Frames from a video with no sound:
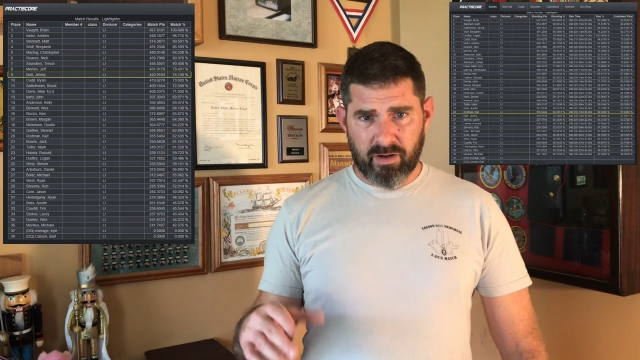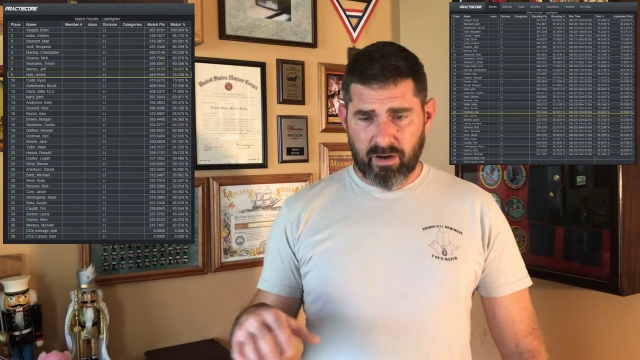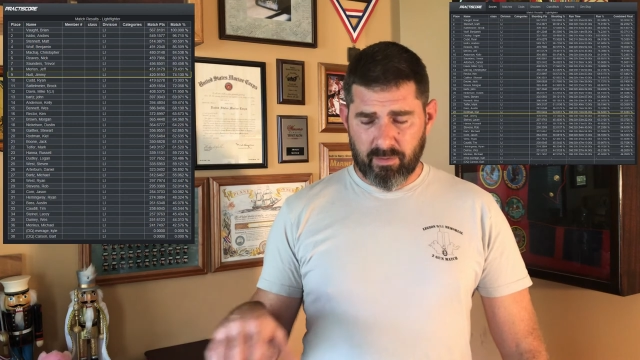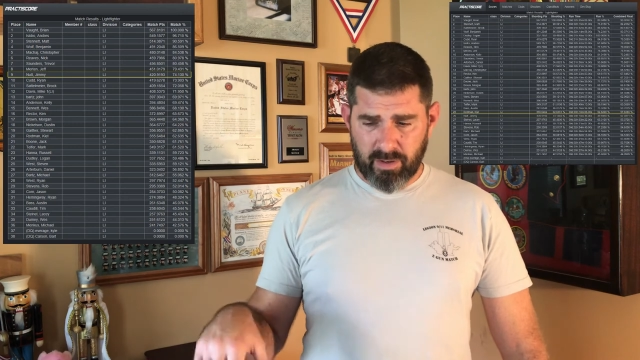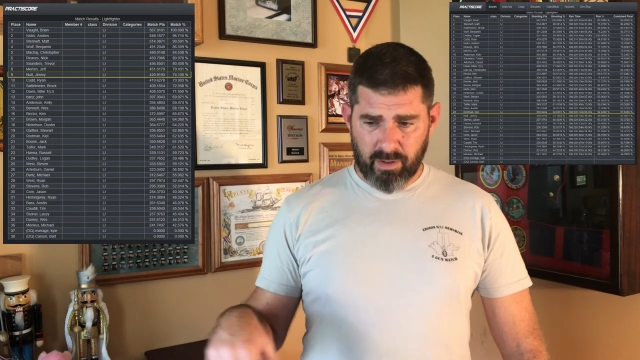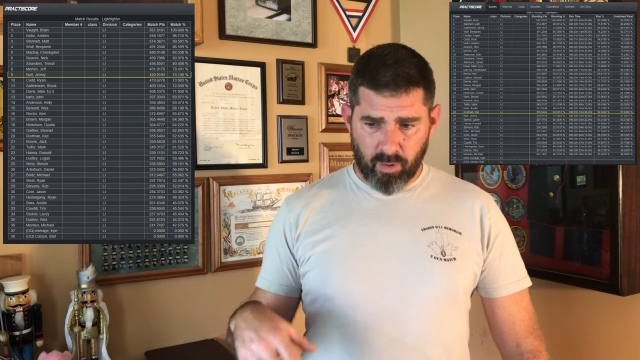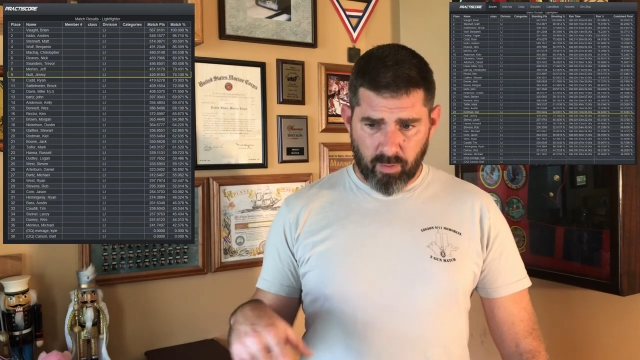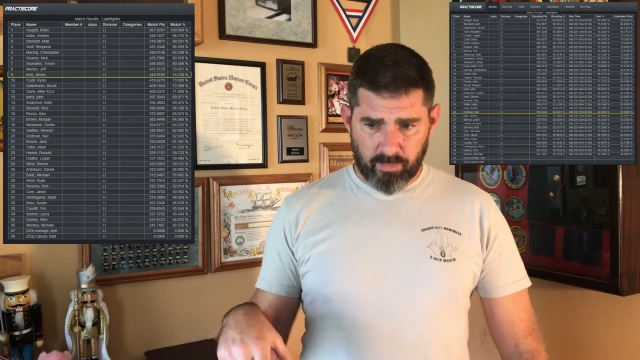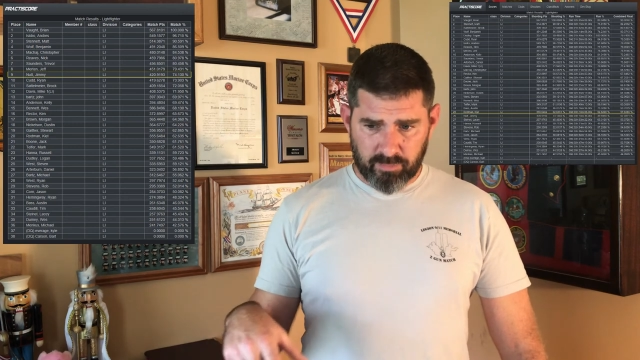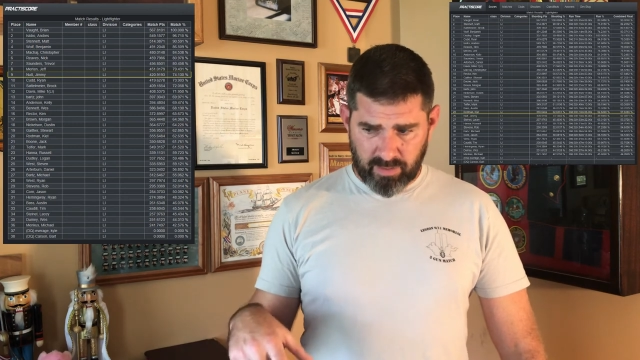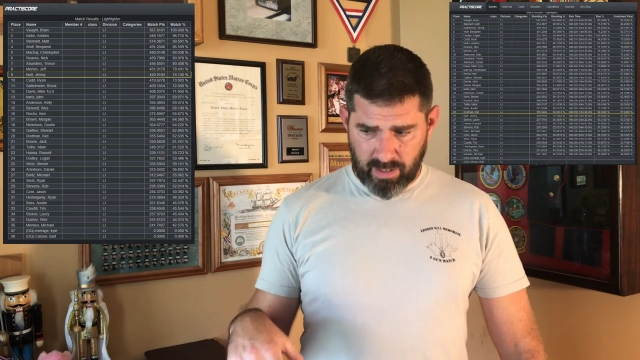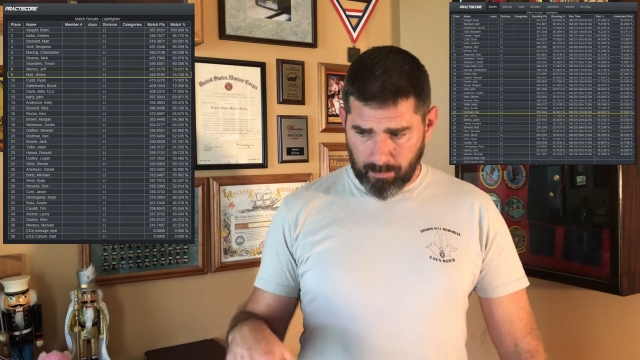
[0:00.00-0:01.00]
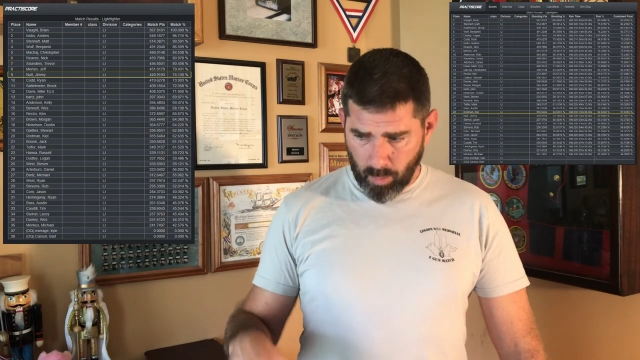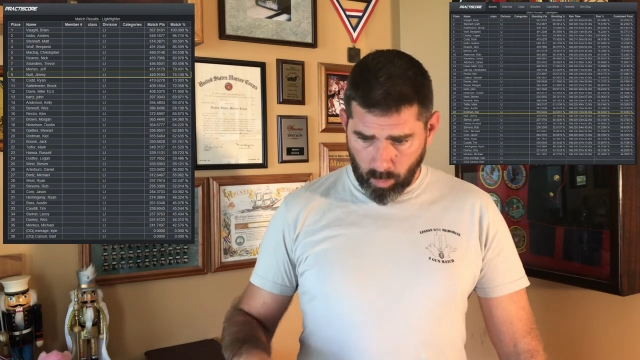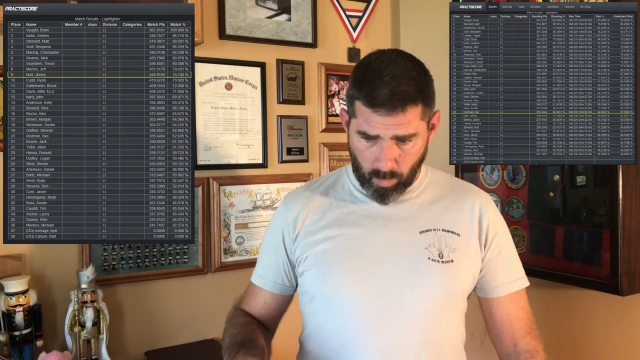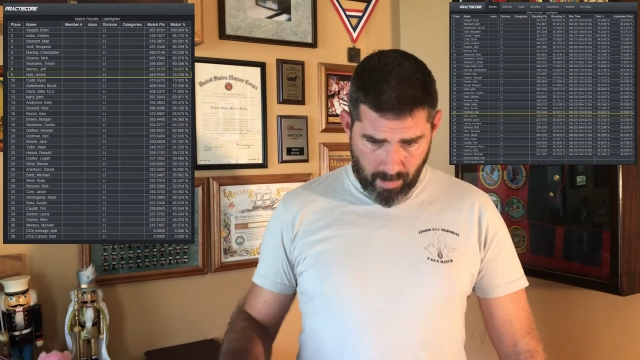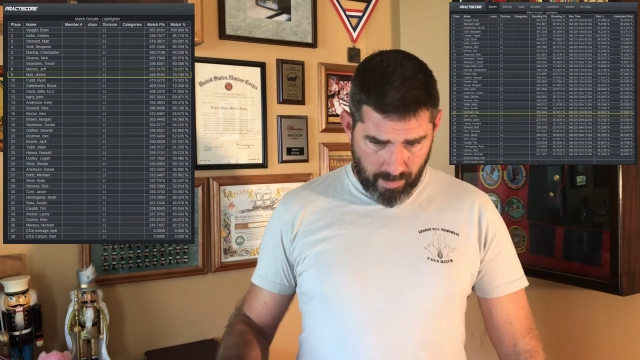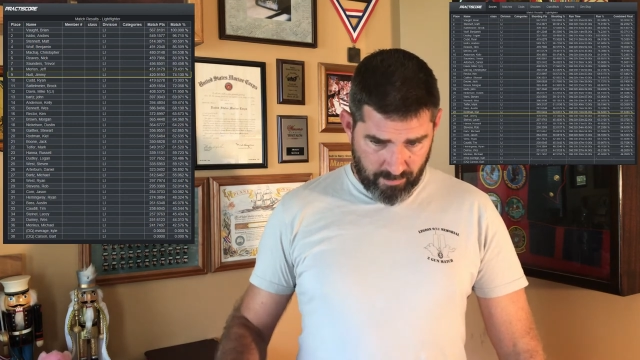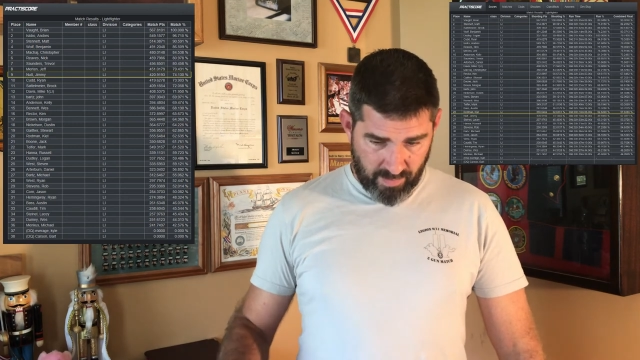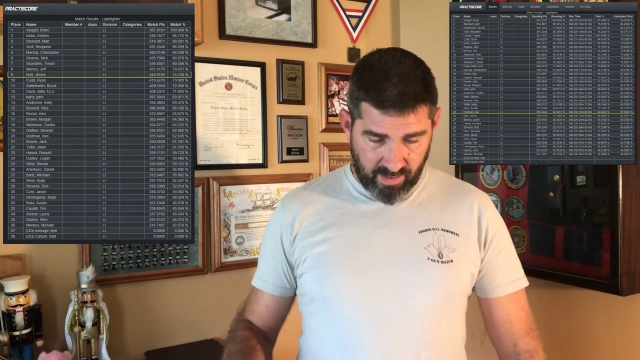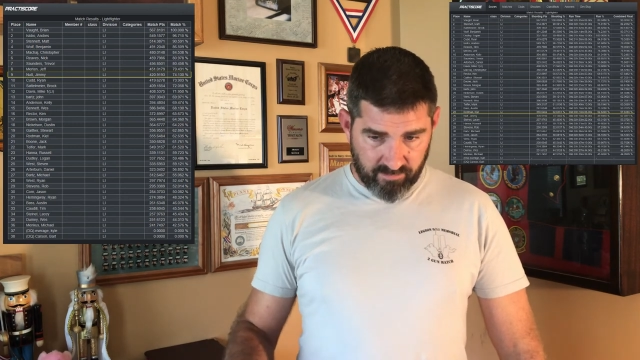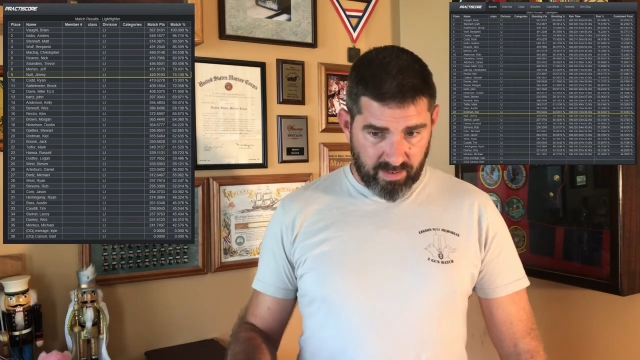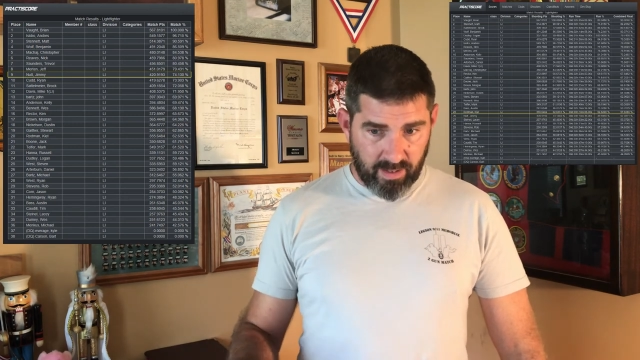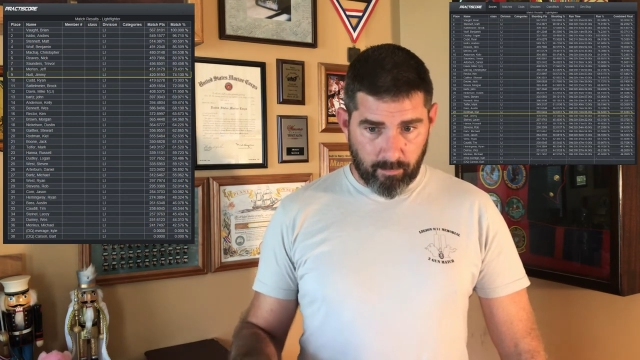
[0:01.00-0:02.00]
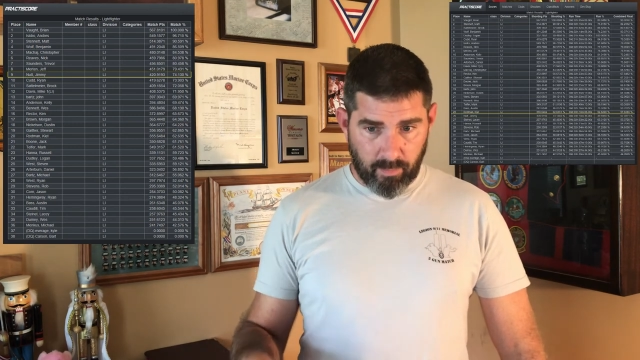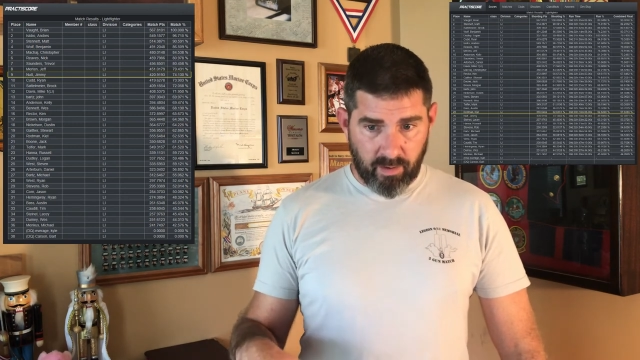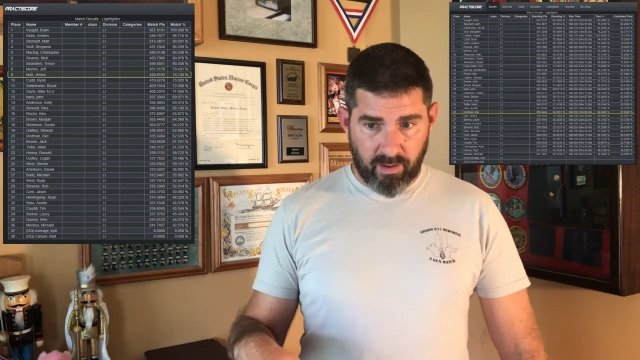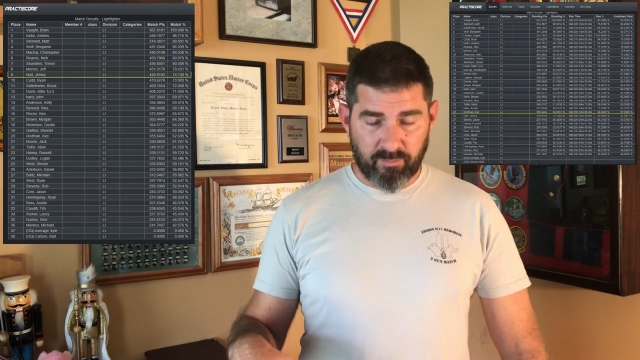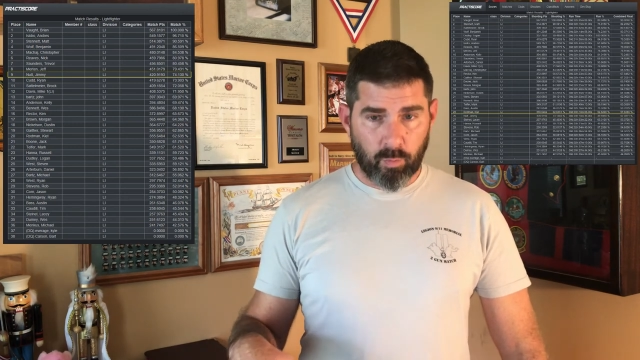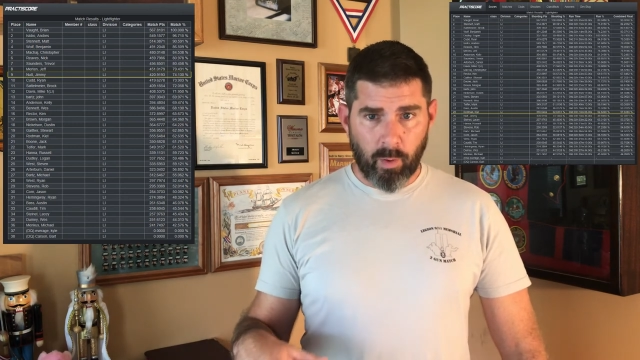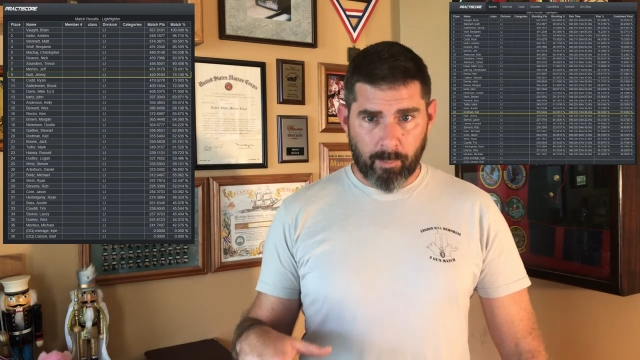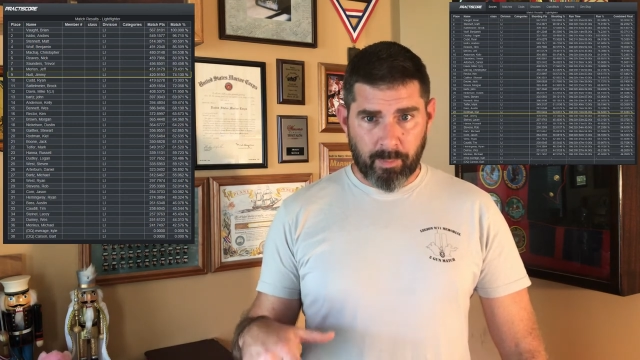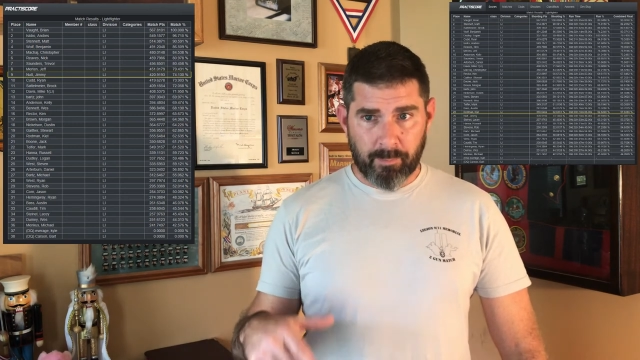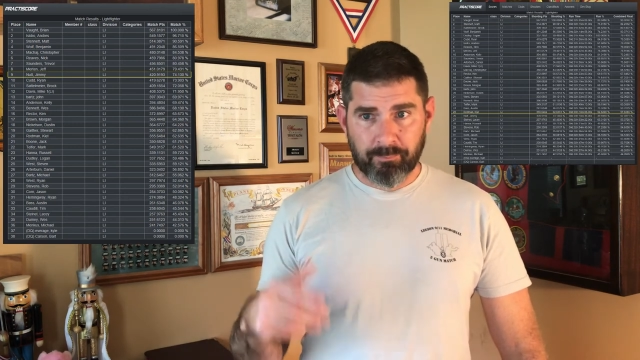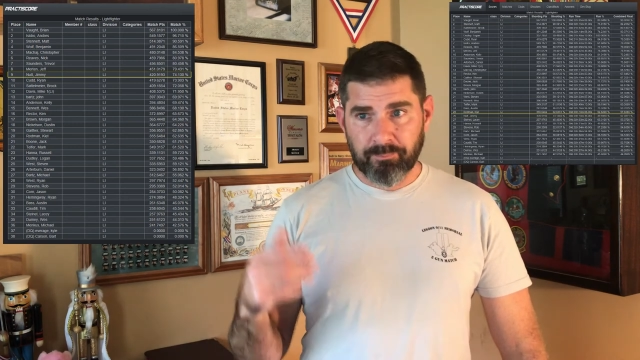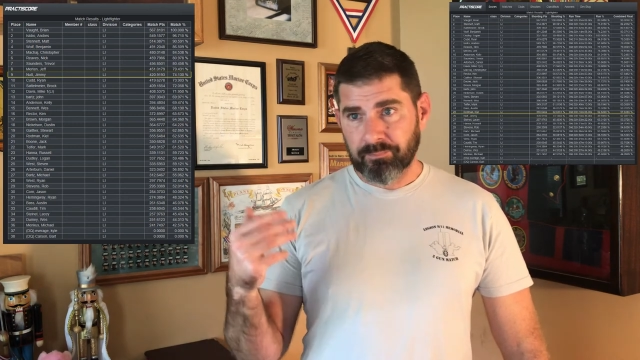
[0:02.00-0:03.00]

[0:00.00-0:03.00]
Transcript: carrying all this ammo, a heavy, a heavy weapon,